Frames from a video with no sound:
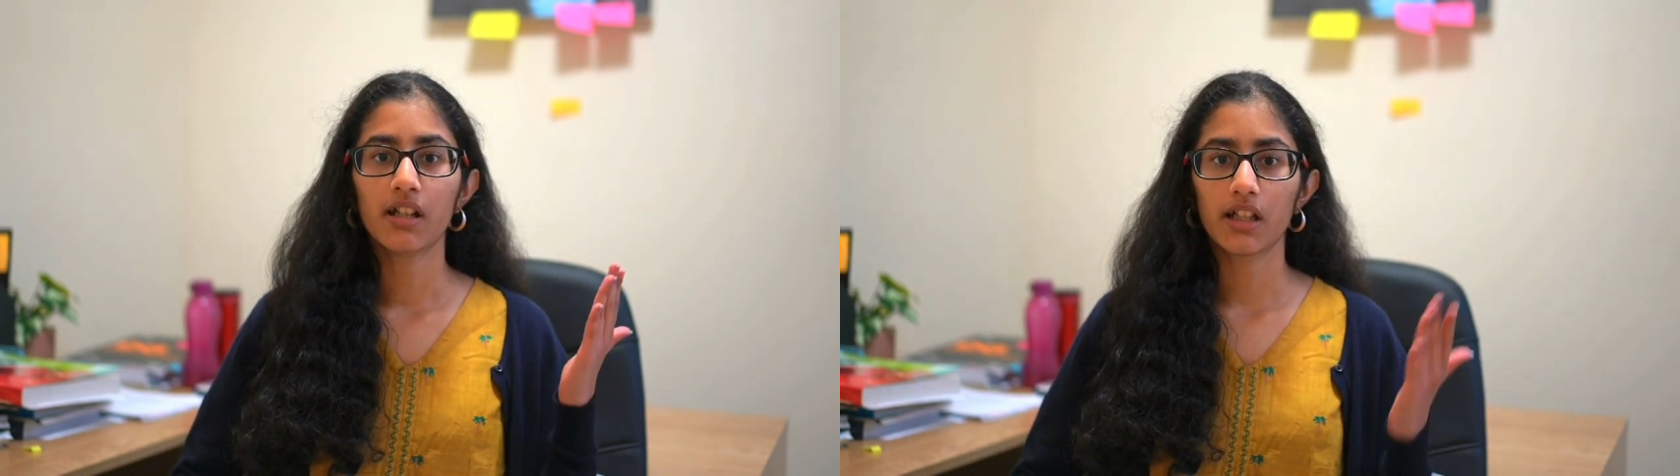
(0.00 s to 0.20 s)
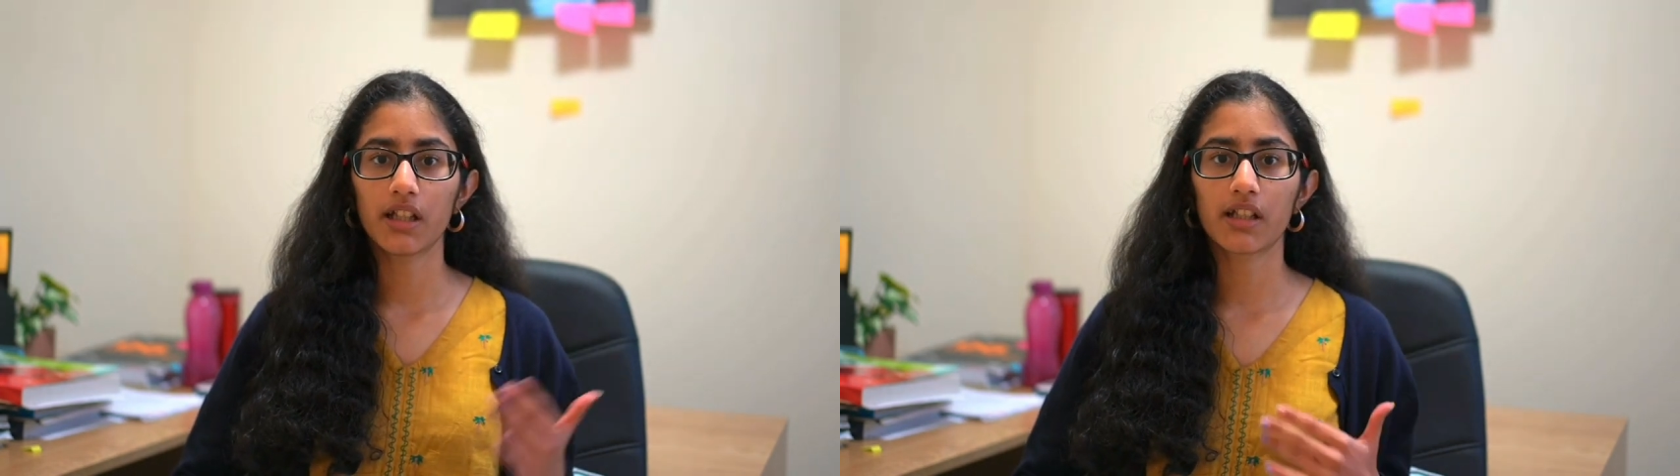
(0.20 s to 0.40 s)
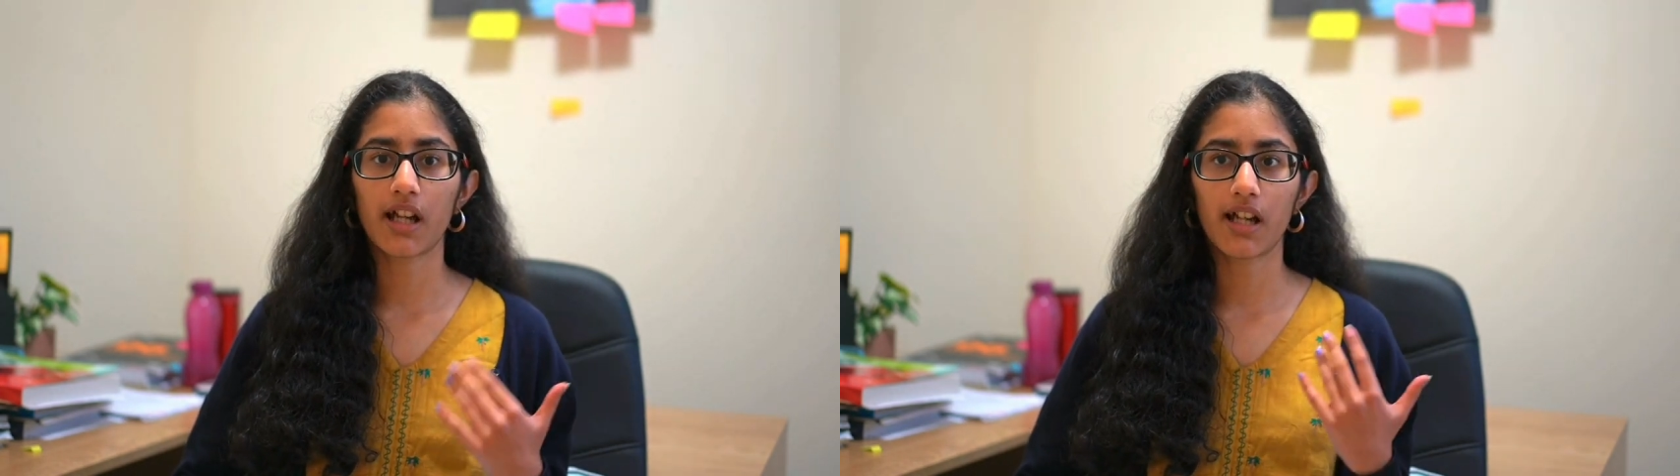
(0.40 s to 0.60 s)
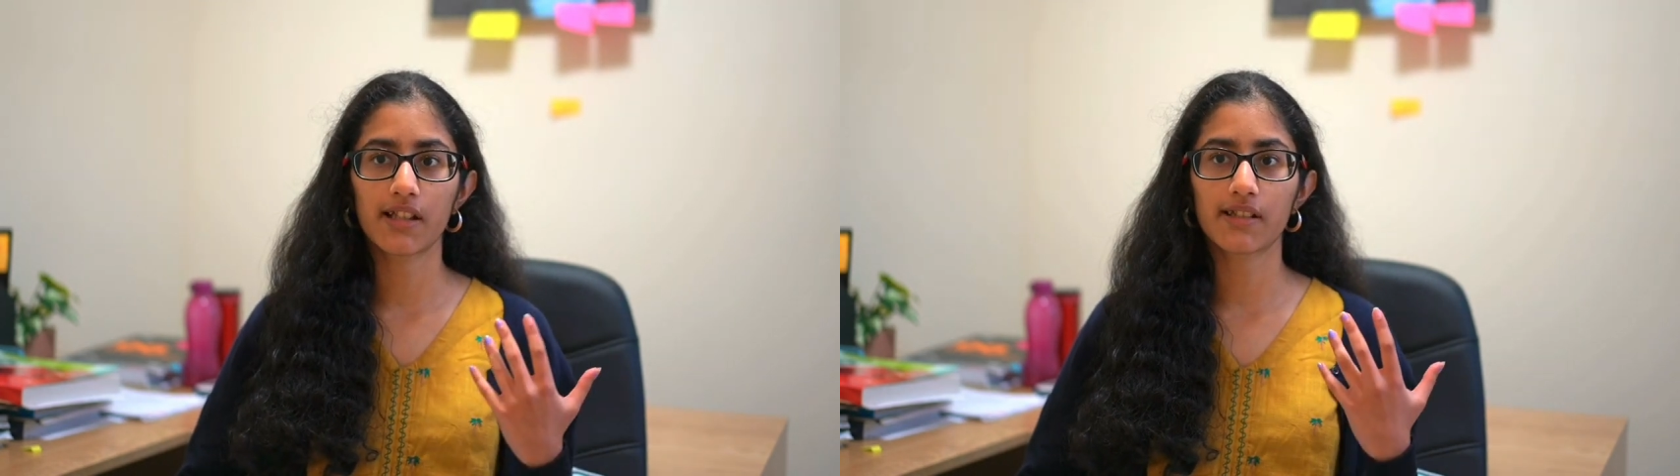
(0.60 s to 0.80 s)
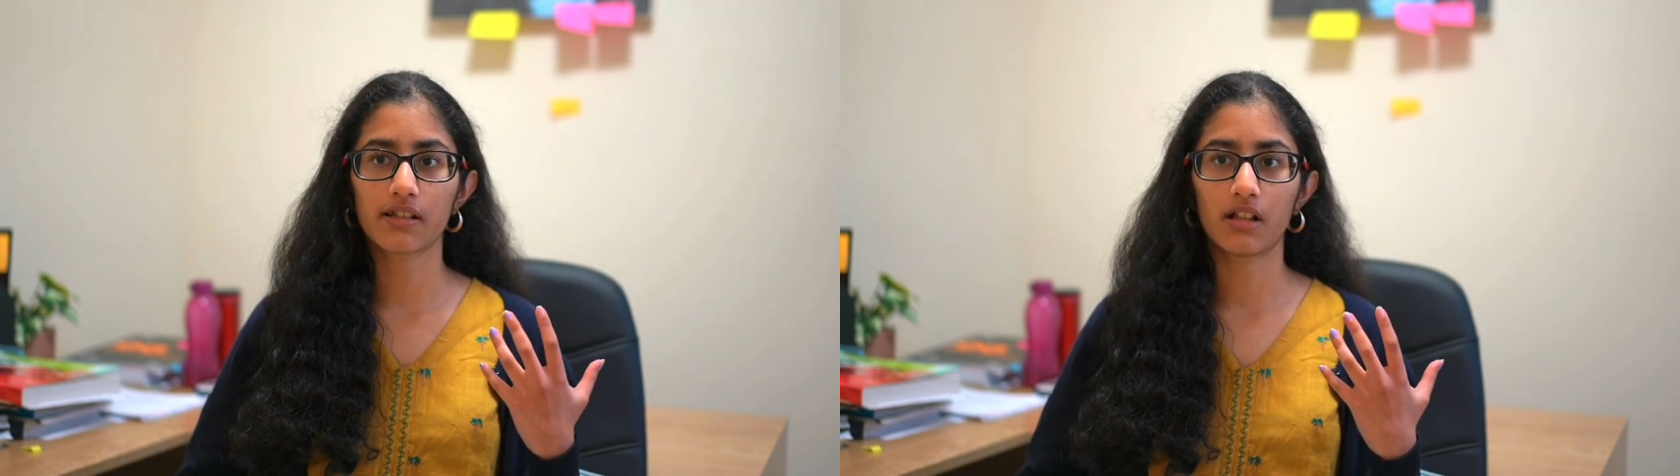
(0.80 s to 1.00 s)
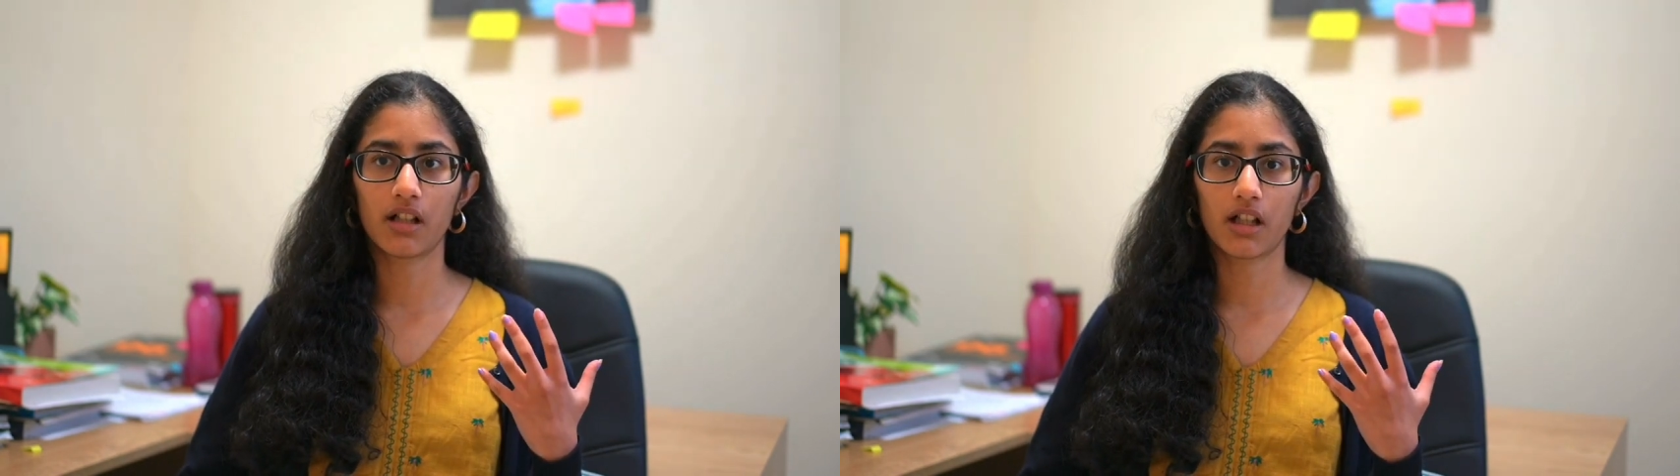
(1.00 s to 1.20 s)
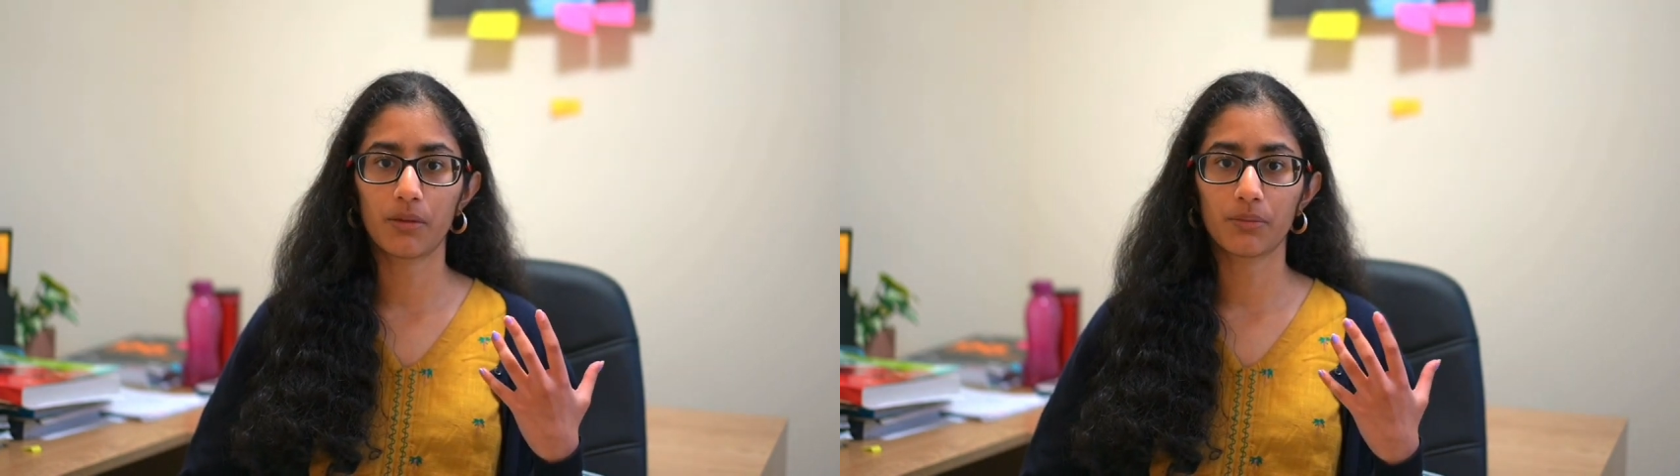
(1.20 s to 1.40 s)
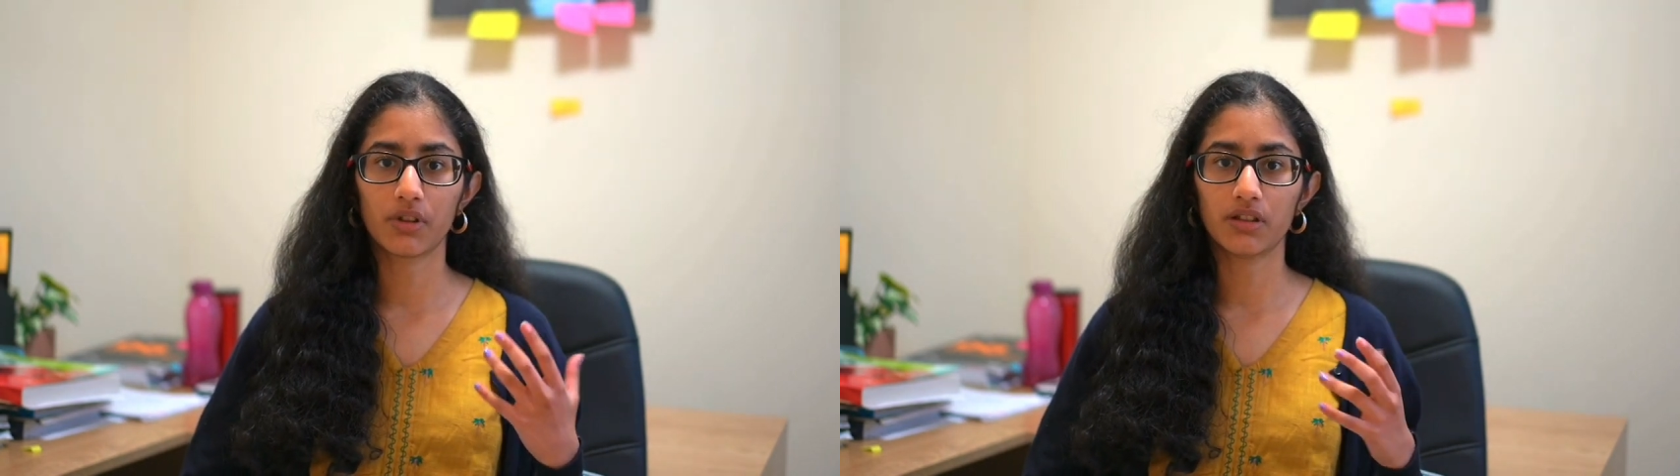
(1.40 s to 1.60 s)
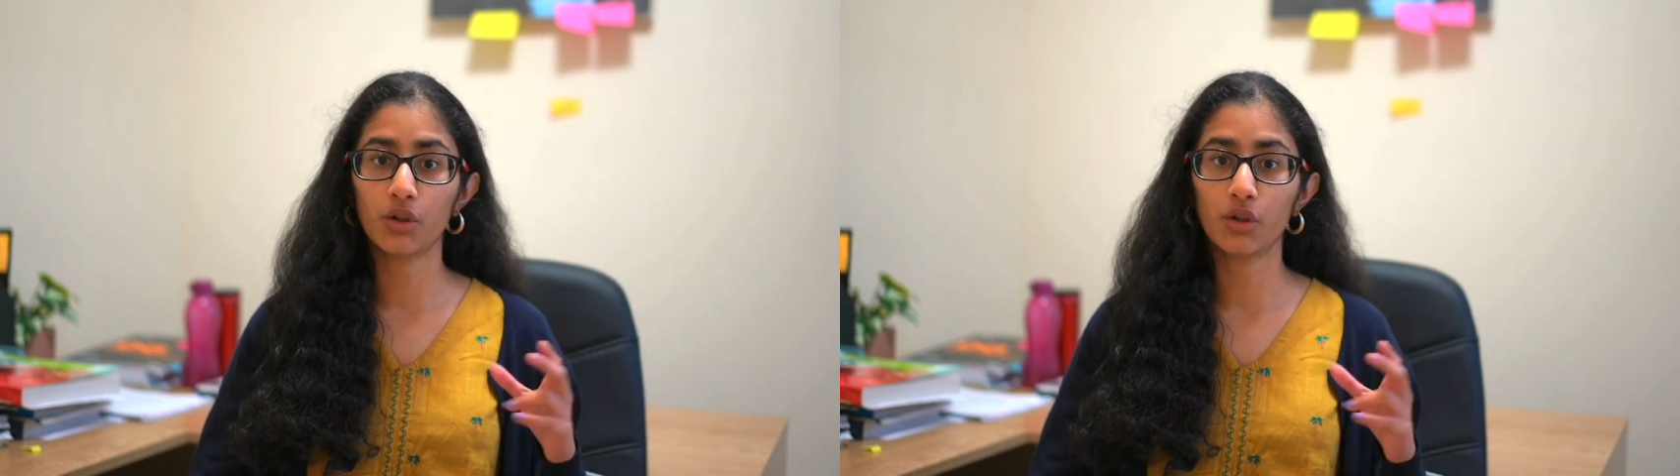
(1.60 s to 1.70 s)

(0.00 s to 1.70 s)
it has um,